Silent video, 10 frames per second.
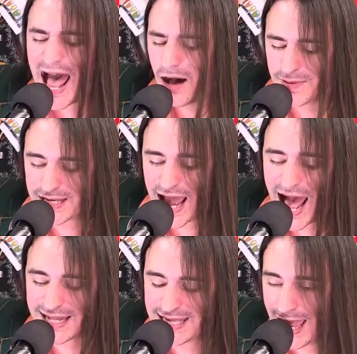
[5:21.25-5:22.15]
I'll be
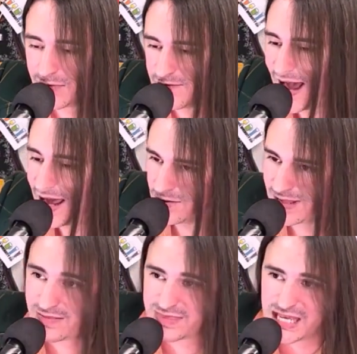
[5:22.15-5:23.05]
goddamned if I don't
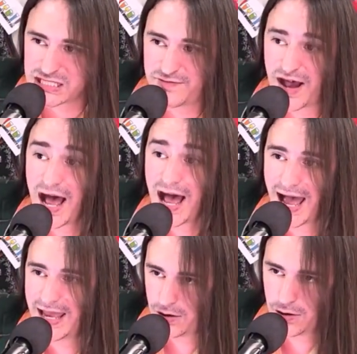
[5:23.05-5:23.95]
light this
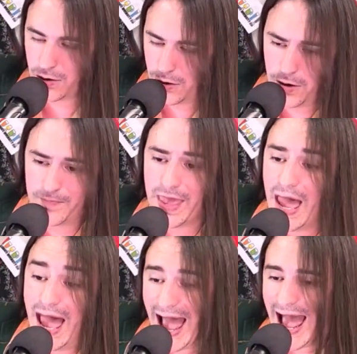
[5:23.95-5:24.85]
fire.
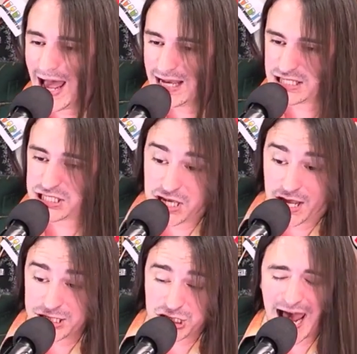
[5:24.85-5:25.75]
As the
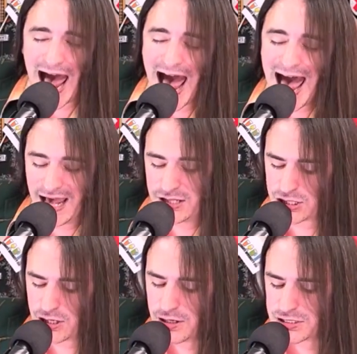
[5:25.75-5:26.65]
sunshine
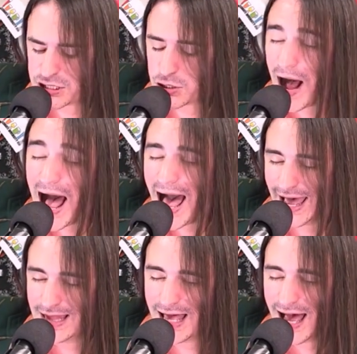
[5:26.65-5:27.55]
turns to
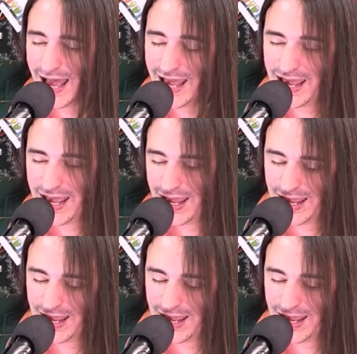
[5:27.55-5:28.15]
twilight.